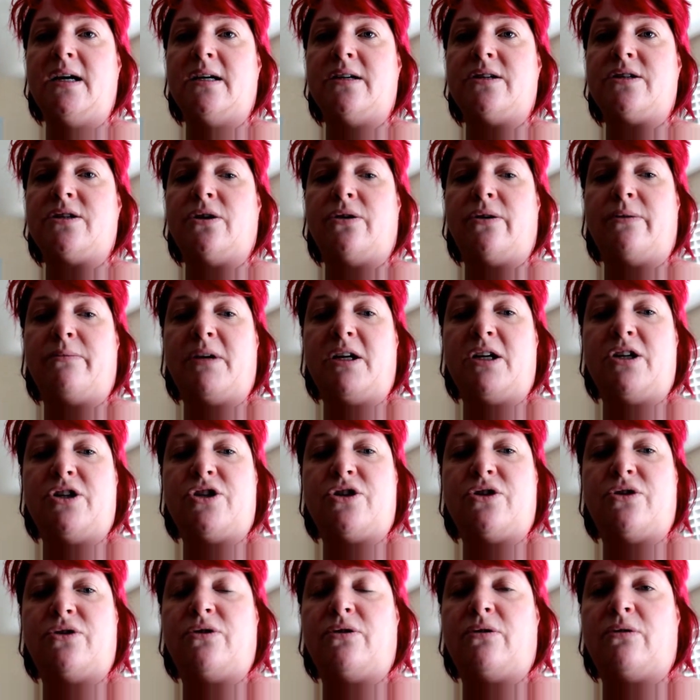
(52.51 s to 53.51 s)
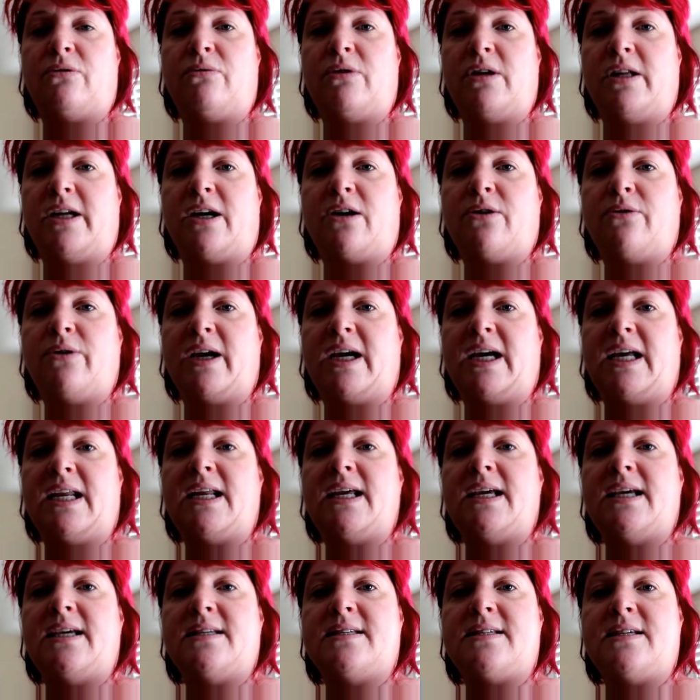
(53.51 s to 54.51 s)
So I'm going to show you a really quick and
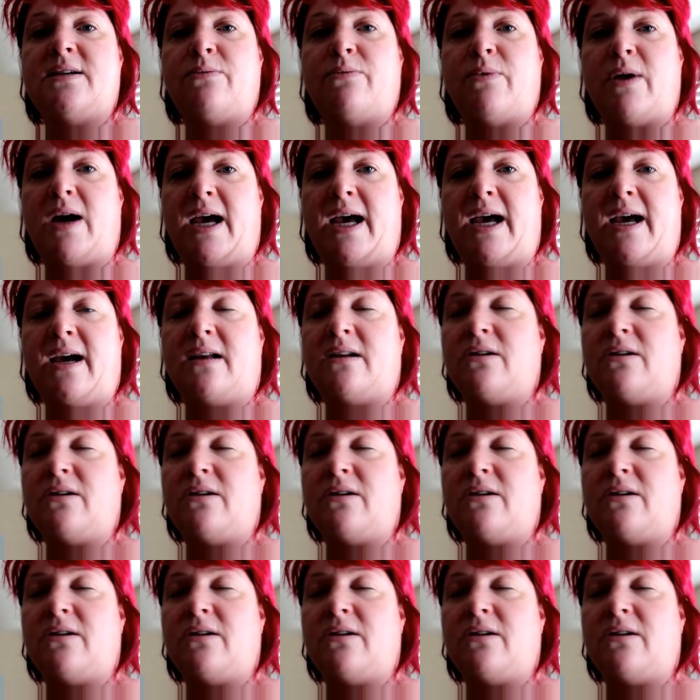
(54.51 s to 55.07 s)
easy way.